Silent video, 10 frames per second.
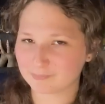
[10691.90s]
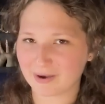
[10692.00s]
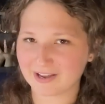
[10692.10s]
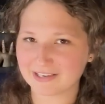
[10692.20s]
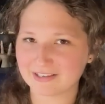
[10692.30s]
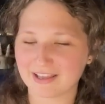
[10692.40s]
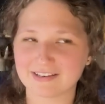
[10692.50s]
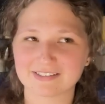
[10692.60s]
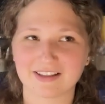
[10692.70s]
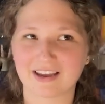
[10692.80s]
Bonnie and
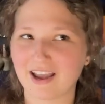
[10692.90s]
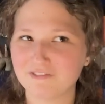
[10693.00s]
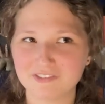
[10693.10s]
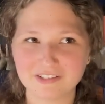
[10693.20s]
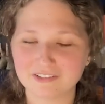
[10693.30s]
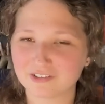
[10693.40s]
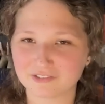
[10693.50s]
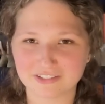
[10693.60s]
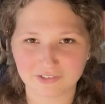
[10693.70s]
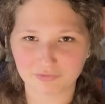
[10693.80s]
is like, I feel a little
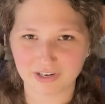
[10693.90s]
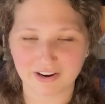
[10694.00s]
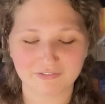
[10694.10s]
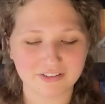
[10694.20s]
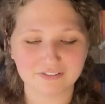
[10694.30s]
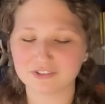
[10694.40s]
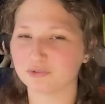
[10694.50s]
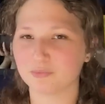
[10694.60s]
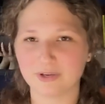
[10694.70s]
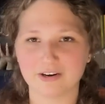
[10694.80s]
different. I feel a little
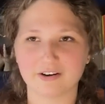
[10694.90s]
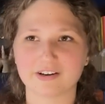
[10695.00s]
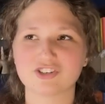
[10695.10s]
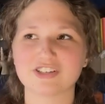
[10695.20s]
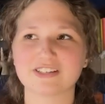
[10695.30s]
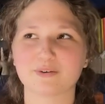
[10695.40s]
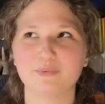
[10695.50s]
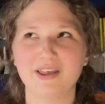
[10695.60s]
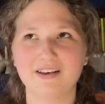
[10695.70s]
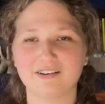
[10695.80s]
weird. And she's like,
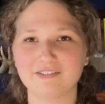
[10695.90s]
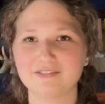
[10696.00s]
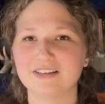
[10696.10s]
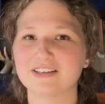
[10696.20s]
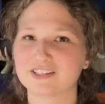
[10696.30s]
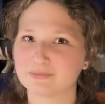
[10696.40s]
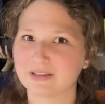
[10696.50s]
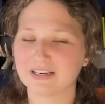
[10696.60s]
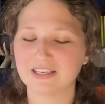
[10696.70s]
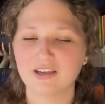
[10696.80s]
well,
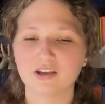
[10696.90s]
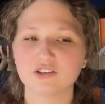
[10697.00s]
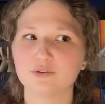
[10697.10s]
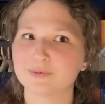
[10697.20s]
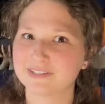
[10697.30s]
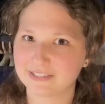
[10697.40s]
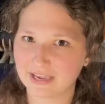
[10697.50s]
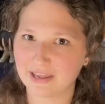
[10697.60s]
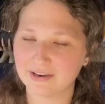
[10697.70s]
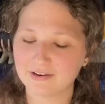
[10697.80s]
sweetie, you were
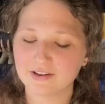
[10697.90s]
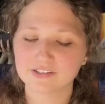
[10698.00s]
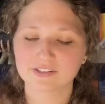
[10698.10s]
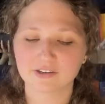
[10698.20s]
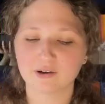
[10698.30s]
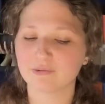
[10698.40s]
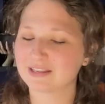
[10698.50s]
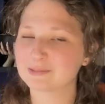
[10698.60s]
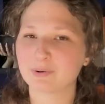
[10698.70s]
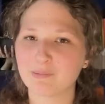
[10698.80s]
dead, so
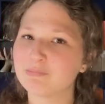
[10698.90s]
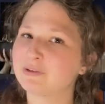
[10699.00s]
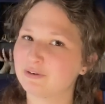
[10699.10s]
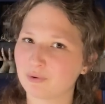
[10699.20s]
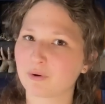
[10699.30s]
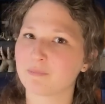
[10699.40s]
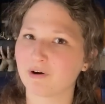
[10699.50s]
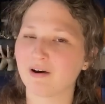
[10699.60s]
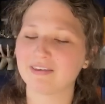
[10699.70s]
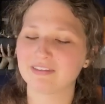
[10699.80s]
that's probably
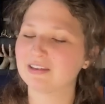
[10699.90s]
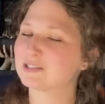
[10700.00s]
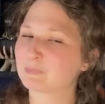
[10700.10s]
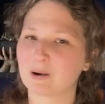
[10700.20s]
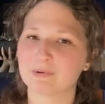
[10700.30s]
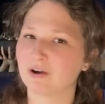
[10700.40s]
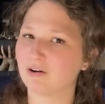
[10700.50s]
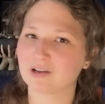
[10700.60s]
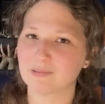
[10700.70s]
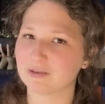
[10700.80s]
normal. I think it's probably
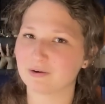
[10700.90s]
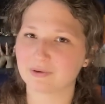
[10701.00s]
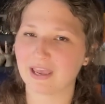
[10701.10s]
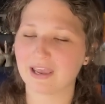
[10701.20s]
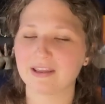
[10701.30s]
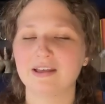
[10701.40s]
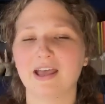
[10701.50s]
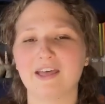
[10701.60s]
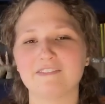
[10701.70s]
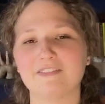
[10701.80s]
all going to be okay.
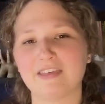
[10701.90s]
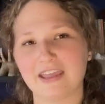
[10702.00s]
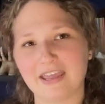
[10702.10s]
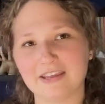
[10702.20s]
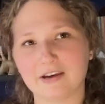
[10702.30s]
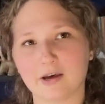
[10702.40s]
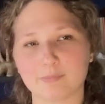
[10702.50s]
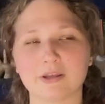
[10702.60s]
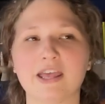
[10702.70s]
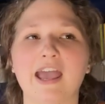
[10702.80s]
And then they hang
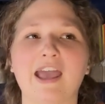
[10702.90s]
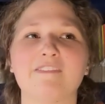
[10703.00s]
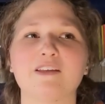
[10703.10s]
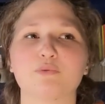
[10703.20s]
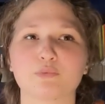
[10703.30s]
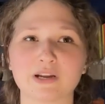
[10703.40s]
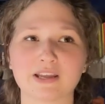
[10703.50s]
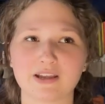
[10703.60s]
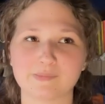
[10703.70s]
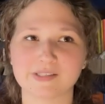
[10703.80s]
up, and then Rick
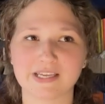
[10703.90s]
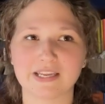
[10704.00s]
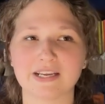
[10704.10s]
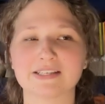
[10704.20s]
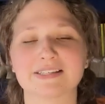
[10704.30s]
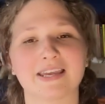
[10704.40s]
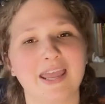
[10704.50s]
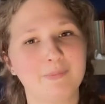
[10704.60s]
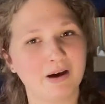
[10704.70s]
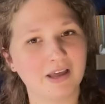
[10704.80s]
comes in and is like,
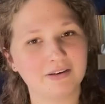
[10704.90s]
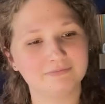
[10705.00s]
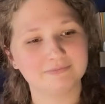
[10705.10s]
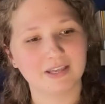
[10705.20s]
hey, bud,